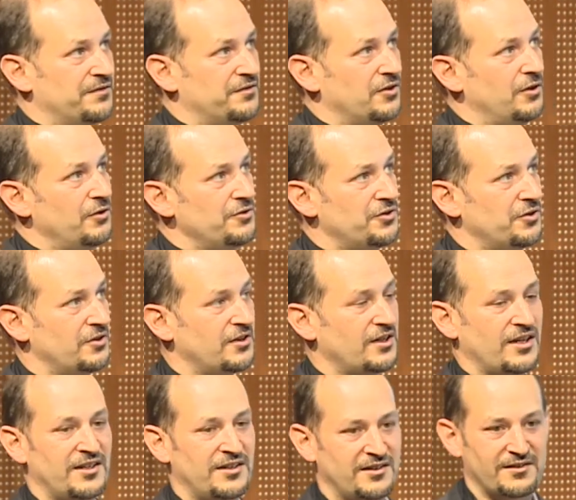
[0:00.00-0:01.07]
solution.
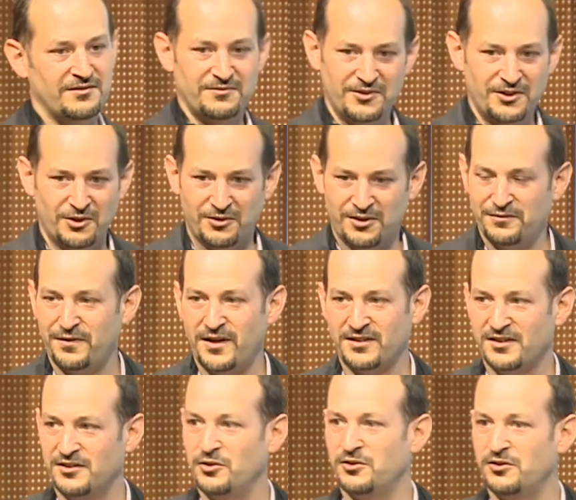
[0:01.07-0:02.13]
And, in fact,
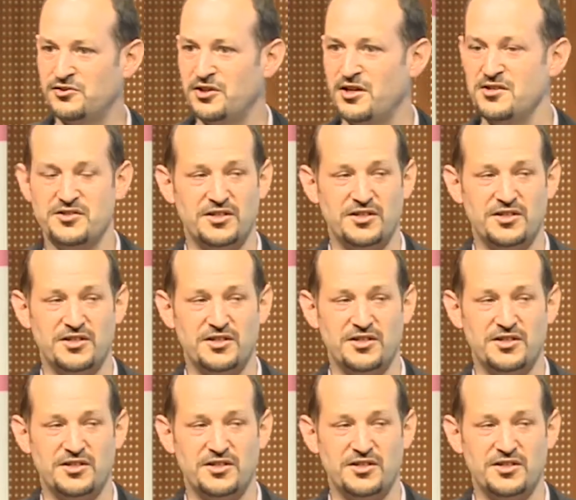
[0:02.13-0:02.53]
they don't charge